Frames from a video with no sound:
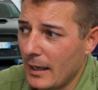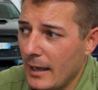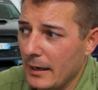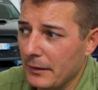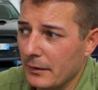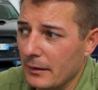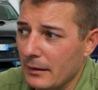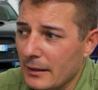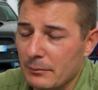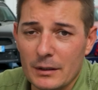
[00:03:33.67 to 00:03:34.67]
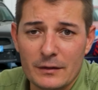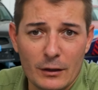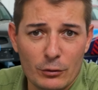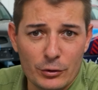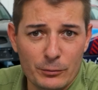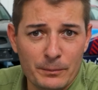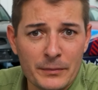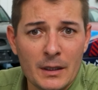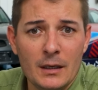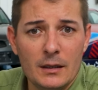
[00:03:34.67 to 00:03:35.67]
and let me tell you,
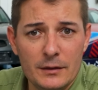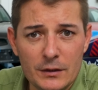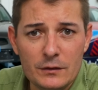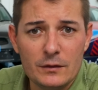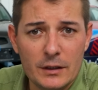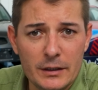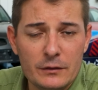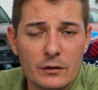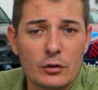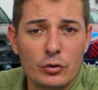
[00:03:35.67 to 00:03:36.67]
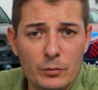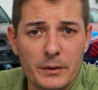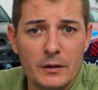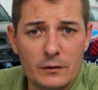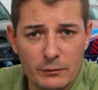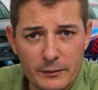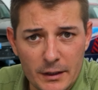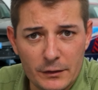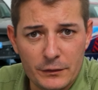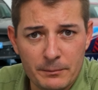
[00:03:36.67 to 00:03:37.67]
this is a good piece of
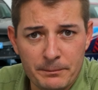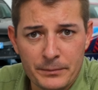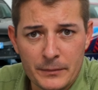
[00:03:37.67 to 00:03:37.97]
kit.